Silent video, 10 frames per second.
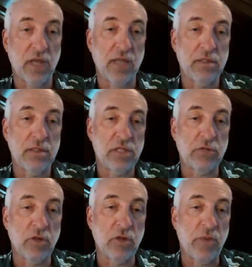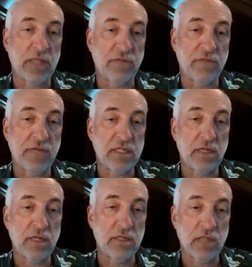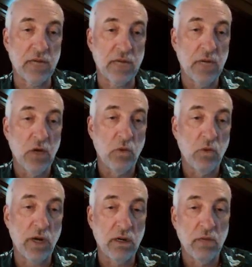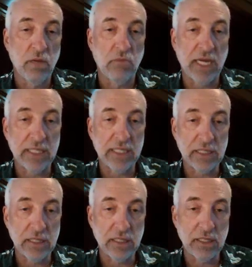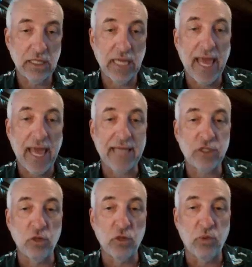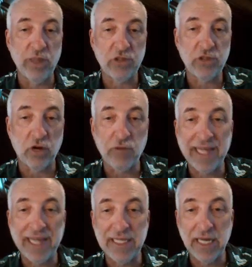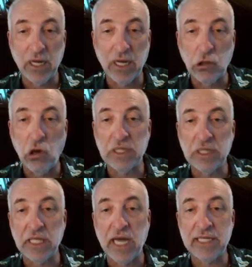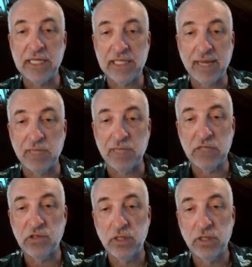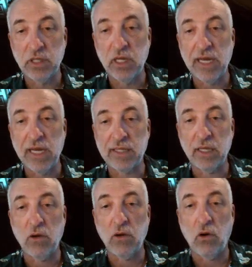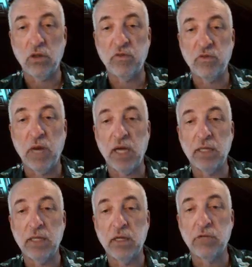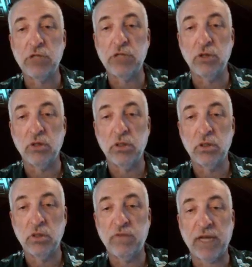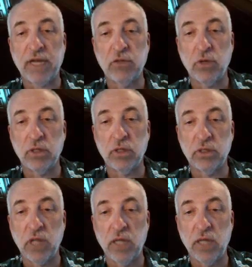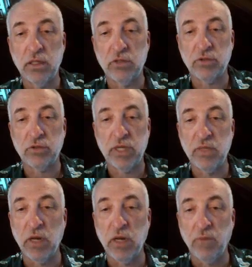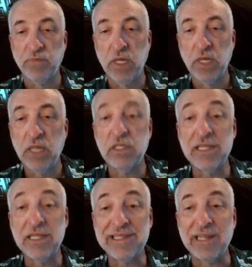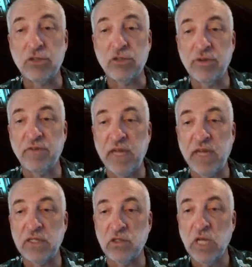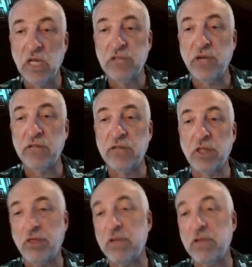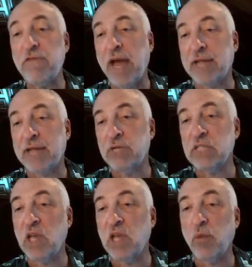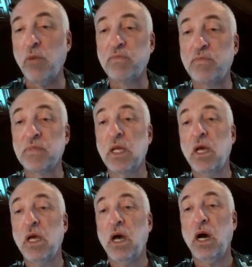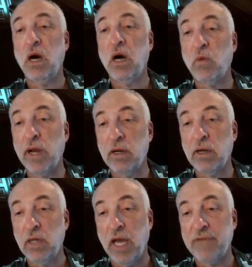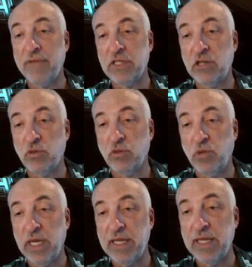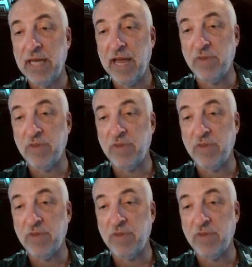design, central composite face-centered design, where my axial points are right along the line segments connecting all of my original factorial design. So it's right in the middle. It's in the center of the faces. So here's a three-factor example. where I have the central point, and